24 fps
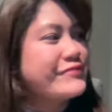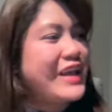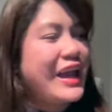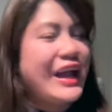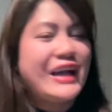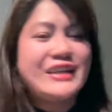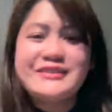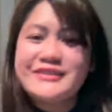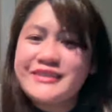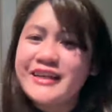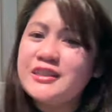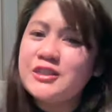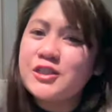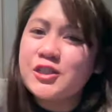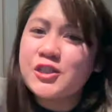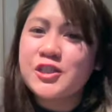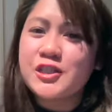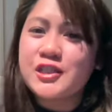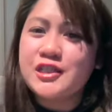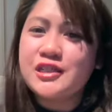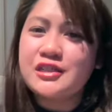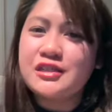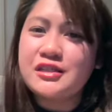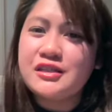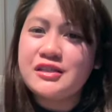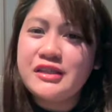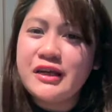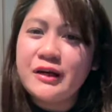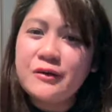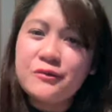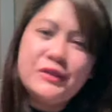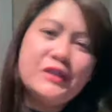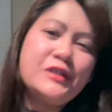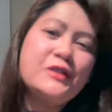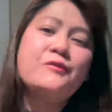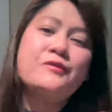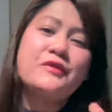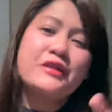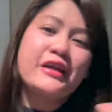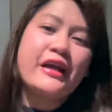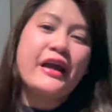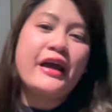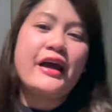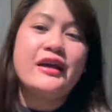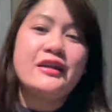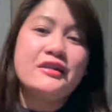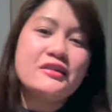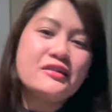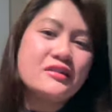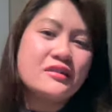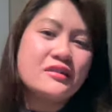attention that we don't get